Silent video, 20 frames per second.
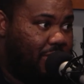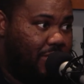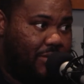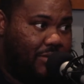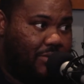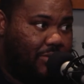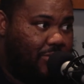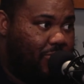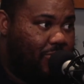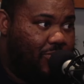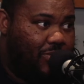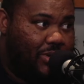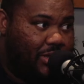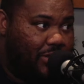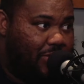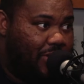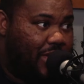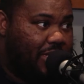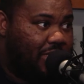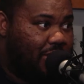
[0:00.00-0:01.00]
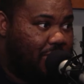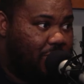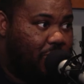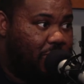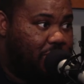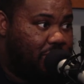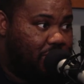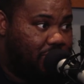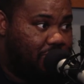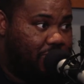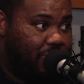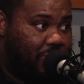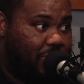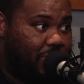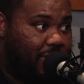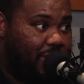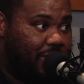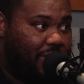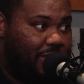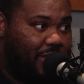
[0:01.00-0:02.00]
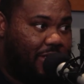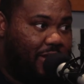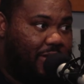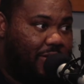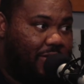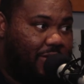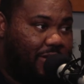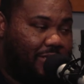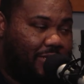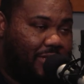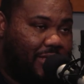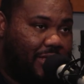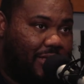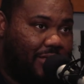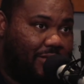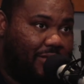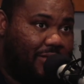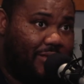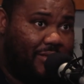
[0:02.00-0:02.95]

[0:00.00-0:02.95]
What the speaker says: what are you asking questions for? And it's like,